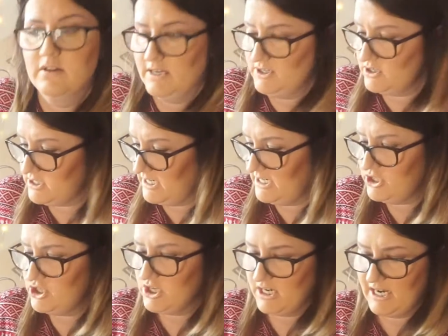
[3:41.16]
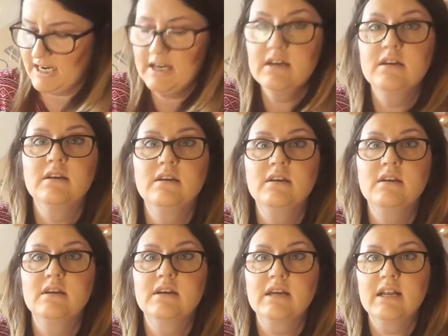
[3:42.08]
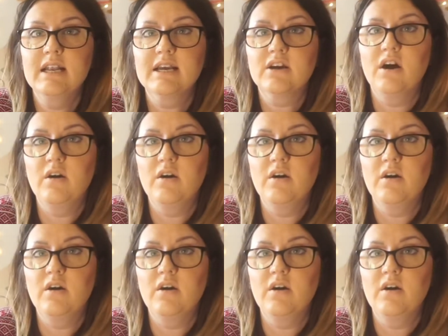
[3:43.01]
They just literally click